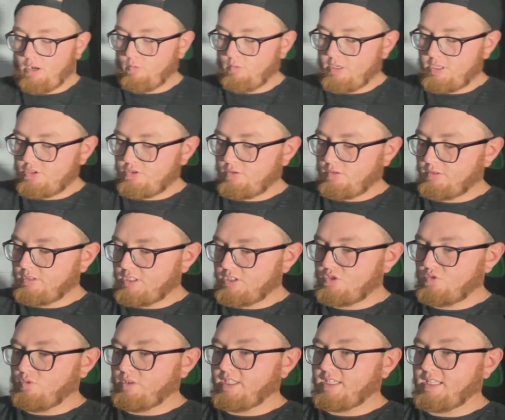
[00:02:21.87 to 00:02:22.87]
a regional this
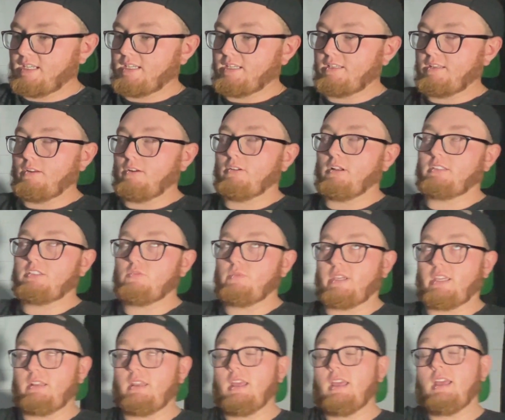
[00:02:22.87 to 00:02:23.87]
weekend, not this
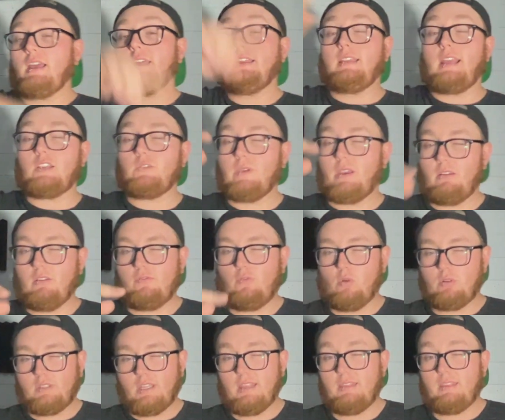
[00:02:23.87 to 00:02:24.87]
weekend, next week on the
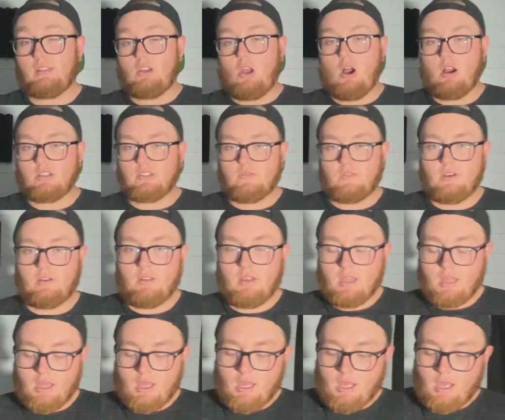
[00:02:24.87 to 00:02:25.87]
14th in Knoxville.
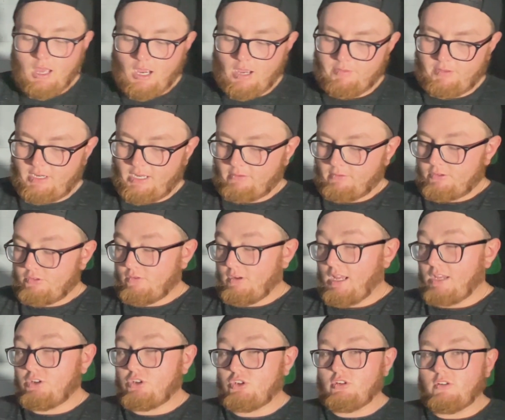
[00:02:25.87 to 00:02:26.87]
Uh, the Dank Ritual
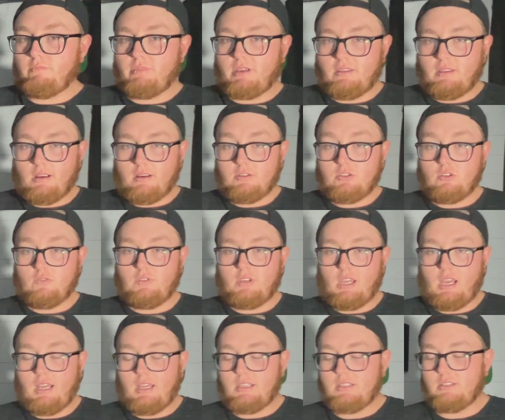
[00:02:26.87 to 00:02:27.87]
guys should be there, so if you
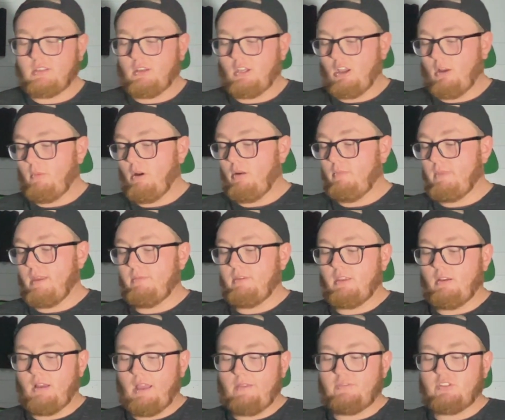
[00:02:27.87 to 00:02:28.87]
guys come up, maybe
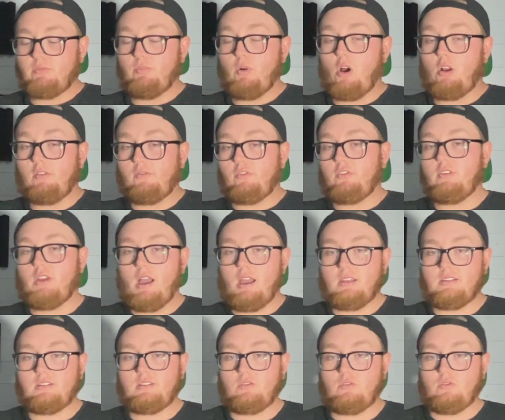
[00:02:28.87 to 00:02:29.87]
they'll have some product for you
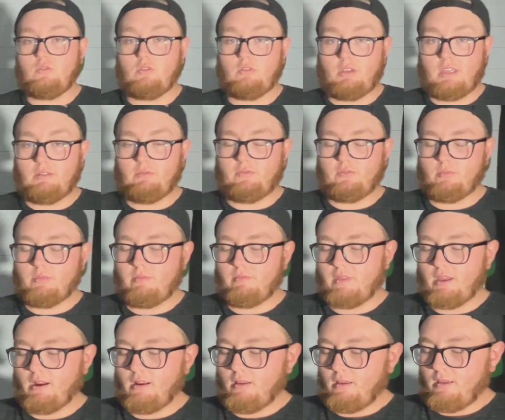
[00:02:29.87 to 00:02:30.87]
guys to get from them
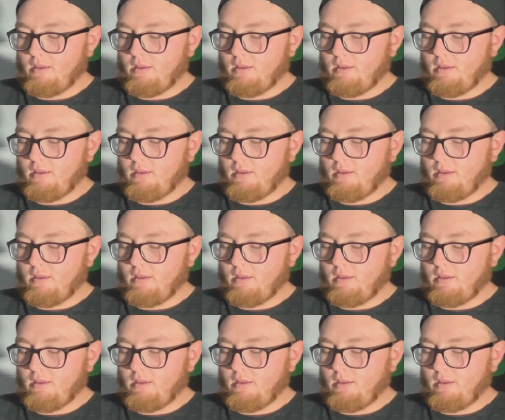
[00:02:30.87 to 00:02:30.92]
there